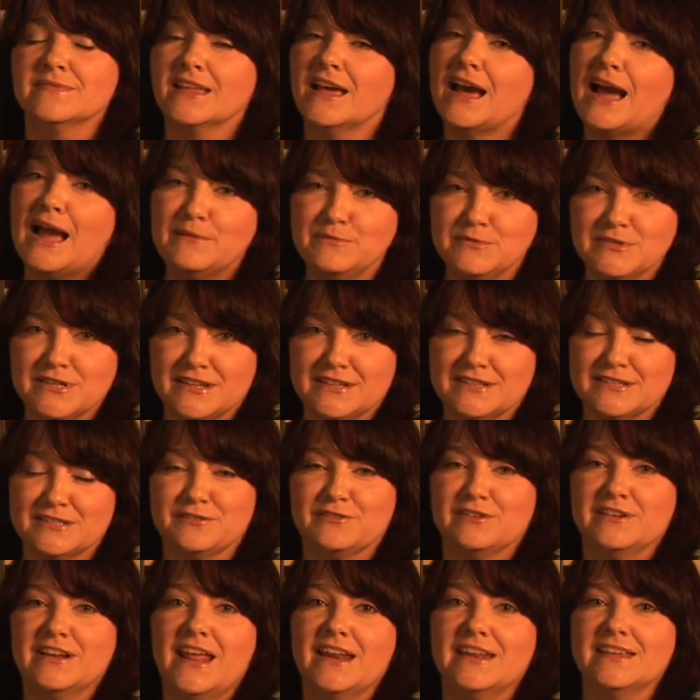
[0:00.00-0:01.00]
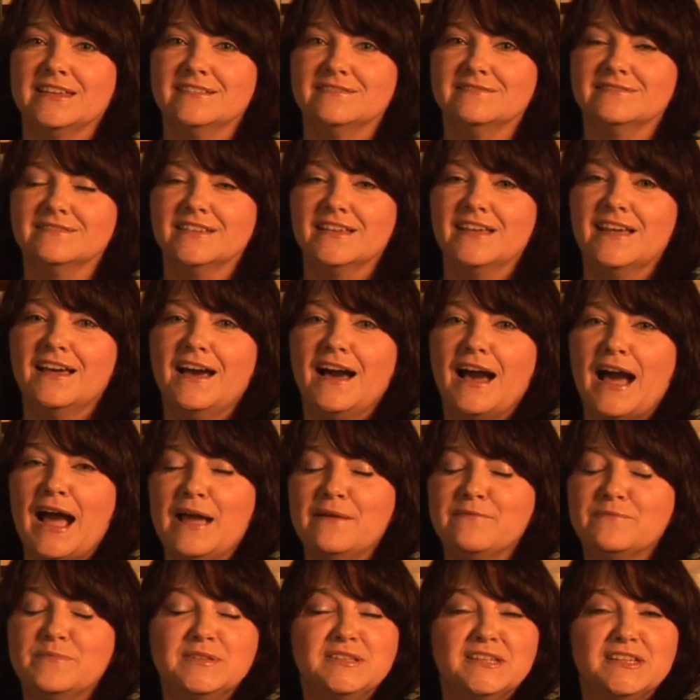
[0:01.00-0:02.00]
I'm Janice Creneti.
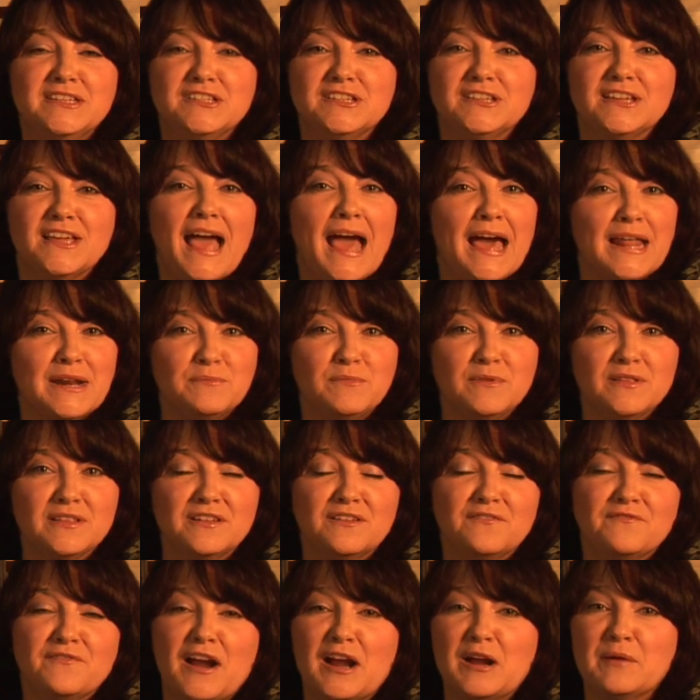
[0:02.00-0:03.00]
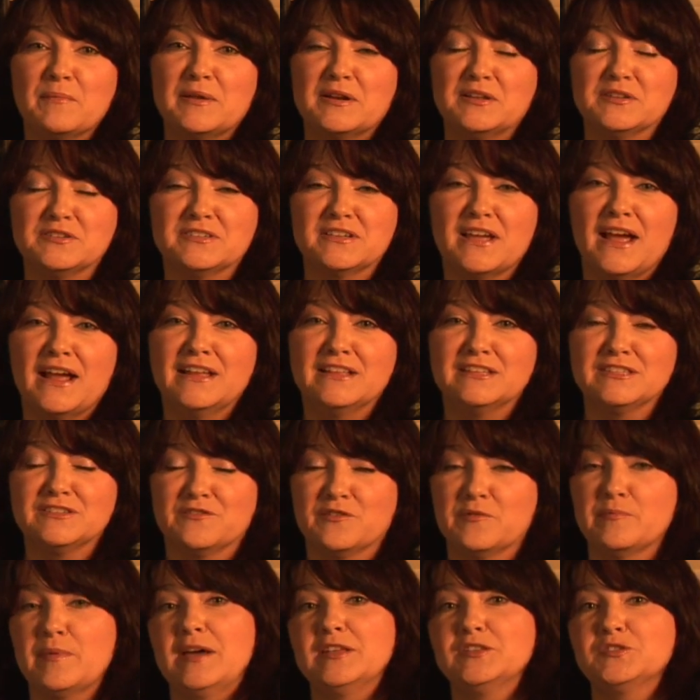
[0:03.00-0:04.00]
I've been teaching animal and environmental science
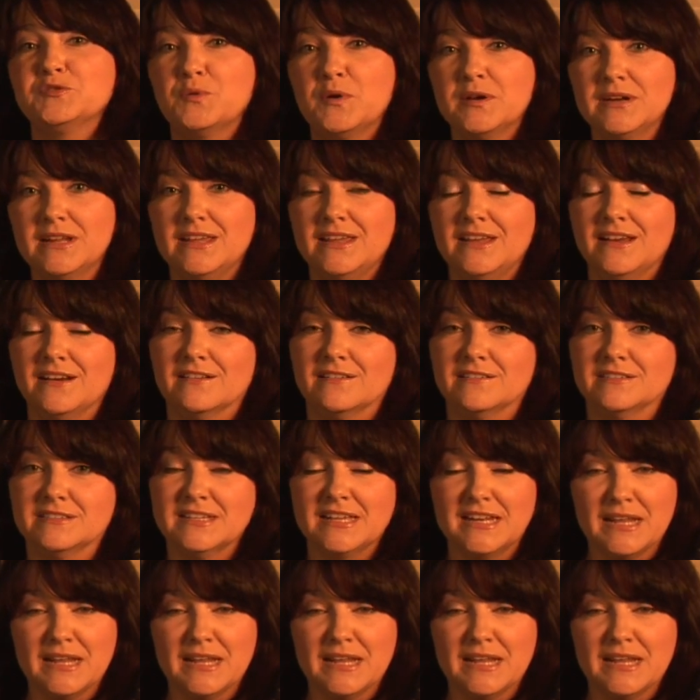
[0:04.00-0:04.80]
for about 20 years,